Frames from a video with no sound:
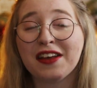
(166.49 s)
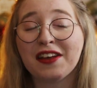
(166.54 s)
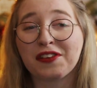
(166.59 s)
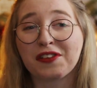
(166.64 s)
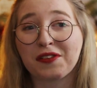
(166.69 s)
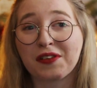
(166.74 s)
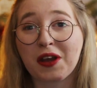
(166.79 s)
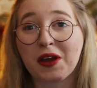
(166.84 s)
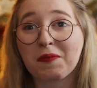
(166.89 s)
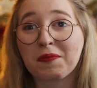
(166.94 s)

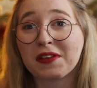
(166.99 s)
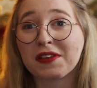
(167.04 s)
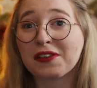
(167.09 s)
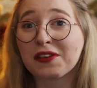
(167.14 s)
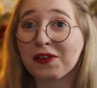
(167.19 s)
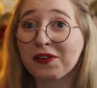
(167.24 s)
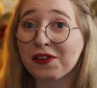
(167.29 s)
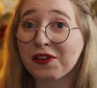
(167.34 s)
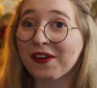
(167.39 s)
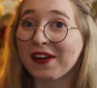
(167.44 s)
so we hope that
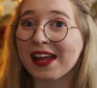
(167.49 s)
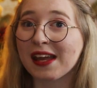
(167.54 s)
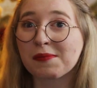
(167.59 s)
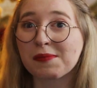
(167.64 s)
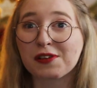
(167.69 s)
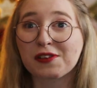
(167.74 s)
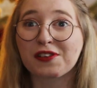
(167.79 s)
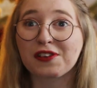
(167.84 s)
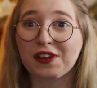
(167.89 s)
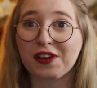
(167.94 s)
those are
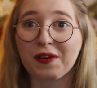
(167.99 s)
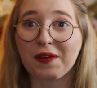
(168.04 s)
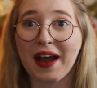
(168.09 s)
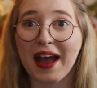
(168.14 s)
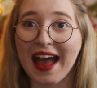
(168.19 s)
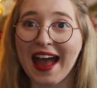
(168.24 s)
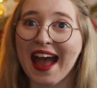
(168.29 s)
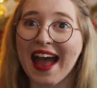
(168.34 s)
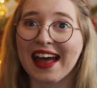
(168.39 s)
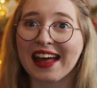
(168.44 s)
able to go
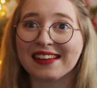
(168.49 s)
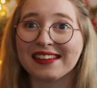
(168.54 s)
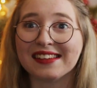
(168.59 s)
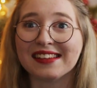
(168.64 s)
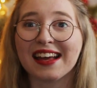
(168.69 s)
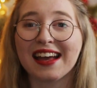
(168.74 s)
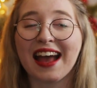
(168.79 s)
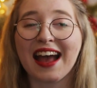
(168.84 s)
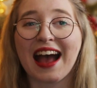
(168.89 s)
ahead